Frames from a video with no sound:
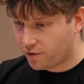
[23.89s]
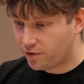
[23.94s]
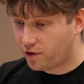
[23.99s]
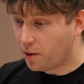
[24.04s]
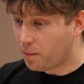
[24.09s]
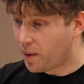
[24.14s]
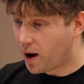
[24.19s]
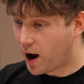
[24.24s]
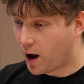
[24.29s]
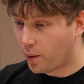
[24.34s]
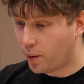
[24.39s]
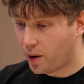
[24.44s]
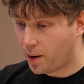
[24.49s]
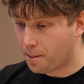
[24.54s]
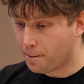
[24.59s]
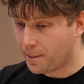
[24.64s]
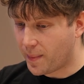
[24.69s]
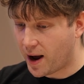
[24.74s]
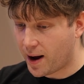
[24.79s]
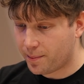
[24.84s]
From our
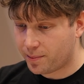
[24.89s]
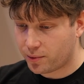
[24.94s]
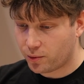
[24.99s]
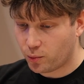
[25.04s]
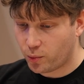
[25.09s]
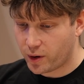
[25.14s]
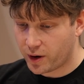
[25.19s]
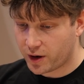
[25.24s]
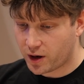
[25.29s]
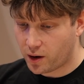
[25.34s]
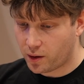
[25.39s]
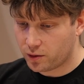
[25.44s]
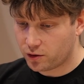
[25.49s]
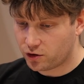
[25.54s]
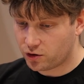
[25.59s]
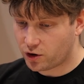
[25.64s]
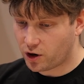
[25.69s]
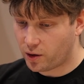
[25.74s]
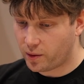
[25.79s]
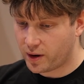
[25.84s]
map, we're going
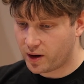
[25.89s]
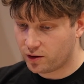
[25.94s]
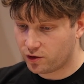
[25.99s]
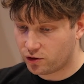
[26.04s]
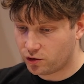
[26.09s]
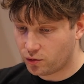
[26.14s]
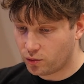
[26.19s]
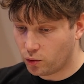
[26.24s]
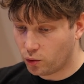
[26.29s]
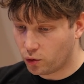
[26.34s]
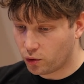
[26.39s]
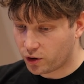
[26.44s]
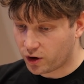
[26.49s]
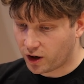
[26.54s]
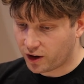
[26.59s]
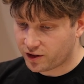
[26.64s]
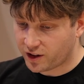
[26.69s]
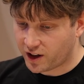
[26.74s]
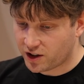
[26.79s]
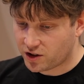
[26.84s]
to go into
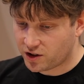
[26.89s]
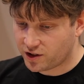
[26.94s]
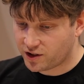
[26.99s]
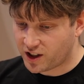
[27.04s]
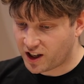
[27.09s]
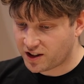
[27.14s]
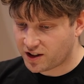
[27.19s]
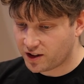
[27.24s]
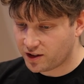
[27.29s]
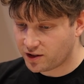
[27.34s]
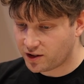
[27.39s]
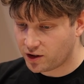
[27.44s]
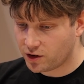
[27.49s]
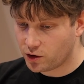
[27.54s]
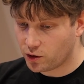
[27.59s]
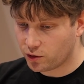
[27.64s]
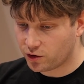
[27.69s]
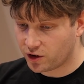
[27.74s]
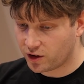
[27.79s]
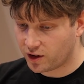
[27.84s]
organization settings
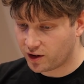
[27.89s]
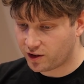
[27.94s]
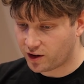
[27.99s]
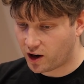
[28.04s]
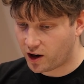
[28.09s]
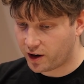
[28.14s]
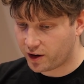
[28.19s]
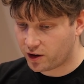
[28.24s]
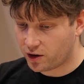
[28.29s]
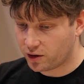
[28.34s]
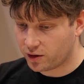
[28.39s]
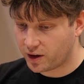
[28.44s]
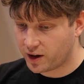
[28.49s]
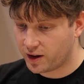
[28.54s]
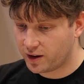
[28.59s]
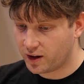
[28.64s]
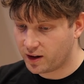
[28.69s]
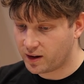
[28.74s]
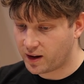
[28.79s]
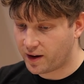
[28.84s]
using this icon
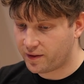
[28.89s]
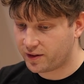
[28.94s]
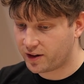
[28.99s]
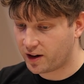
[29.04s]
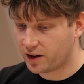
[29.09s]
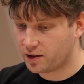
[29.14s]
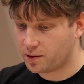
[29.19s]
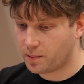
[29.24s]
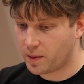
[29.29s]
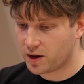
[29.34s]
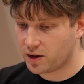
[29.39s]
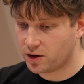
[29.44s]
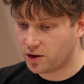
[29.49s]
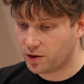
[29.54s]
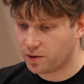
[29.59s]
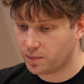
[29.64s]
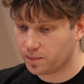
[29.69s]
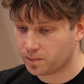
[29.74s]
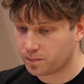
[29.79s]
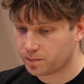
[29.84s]
in the left-hand
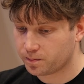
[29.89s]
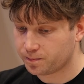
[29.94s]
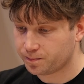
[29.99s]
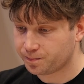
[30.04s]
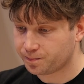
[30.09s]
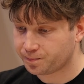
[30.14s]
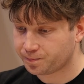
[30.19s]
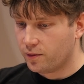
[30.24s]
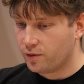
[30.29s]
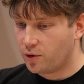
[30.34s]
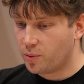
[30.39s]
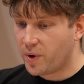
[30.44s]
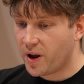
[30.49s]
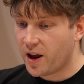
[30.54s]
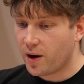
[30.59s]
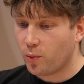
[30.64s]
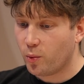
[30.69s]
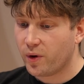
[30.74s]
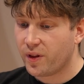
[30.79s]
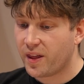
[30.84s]
menu. From
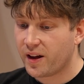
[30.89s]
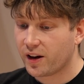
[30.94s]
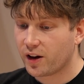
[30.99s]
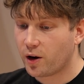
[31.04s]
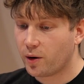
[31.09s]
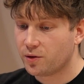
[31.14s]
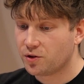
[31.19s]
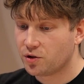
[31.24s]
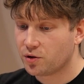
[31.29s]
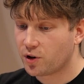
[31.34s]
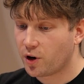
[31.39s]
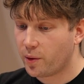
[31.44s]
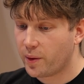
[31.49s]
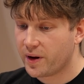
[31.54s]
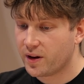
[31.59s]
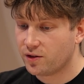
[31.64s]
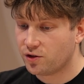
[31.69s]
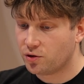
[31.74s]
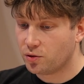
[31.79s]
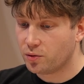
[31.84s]
here, we're then going to go
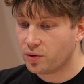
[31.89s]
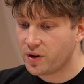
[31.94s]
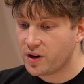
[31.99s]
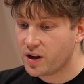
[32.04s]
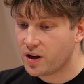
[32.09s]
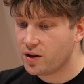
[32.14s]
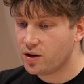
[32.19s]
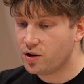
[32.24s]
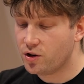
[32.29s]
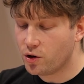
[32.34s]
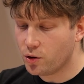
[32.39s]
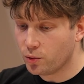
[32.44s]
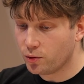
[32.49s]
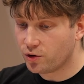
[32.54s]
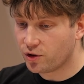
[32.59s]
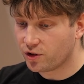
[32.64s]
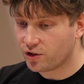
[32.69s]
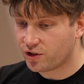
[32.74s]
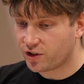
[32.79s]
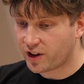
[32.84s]
into the
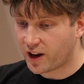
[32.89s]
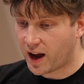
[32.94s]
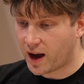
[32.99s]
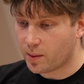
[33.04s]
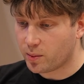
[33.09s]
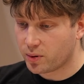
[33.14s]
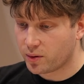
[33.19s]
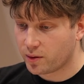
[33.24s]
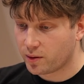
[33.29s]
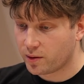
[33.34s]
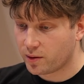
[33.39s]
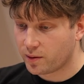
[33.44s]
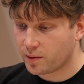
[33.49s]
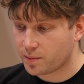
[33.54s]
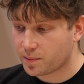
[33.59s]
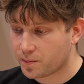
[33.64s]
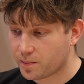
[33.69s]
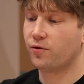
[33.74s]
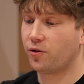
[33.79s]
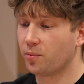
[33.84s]
Users tab.
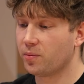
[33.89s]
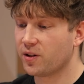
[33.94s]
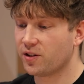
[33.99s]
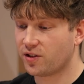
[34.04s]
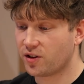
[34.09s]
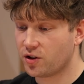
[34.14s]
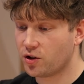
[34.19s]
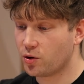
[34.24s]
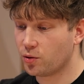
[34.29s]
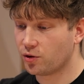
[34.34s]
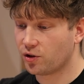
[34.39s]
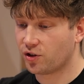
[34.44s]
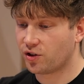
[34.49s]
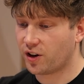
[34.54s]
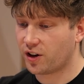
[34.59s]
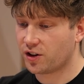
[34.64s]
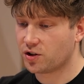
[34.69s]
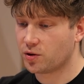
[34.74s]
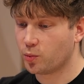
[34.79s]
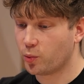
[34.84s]
From this user
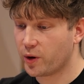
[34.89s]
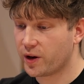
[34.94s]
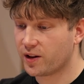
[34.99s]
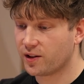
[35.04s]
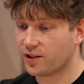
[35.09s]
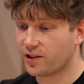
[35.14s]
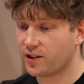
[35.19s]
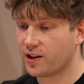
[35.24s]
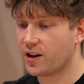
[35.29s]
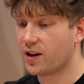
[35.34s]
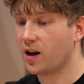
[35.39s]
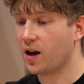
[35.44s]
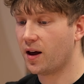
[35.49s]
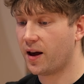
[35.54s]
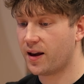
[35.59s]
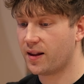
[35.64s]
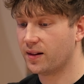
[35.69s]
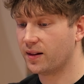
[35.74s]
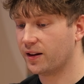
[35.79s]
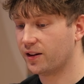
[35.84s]
section, we can see
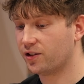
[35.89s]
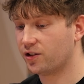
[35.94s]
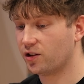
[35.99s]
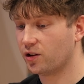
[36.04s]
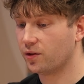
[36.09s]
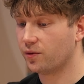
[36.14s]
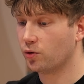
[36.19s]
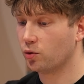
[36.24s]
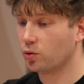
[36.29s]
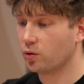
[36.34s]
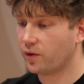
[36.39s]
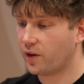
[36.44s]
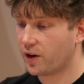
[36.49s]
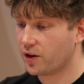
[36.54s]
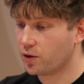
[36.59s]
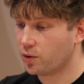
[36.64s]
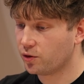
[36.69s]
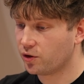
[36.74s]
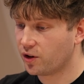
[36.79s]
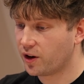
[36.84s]
a list of all of our
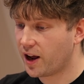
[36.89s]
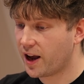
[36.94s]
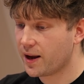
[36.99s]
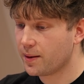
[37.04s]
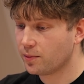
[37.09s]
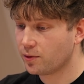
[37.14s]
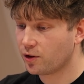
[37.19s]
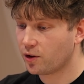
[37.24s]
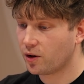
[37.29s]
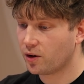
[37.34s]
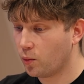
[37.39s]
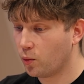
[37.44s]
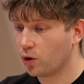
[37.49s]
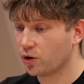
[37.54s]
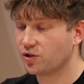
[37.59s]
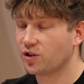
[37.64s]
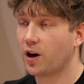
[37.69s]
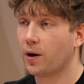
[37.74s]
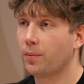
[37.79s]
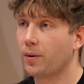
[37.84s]
user names,
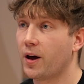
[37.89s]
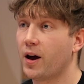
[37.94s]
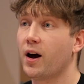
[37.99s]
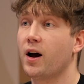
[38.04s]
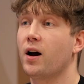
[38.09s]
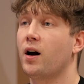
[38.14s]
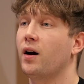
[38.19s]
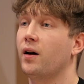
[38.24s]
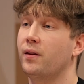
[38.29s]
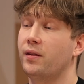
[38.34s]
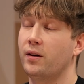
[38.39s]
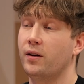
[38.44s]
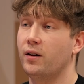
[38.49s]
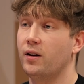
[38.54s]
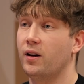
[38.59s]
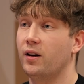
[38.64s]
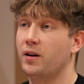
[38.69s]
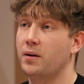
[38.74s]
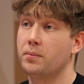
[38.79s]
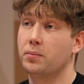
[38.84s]
what type they are,
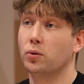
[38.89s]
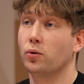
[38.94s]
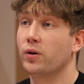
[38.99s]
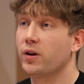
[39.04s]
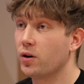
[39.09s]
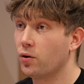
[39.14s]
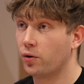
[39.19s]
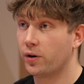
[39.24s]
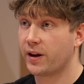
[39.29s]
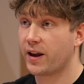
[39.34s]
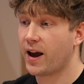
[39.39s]
either an employee or a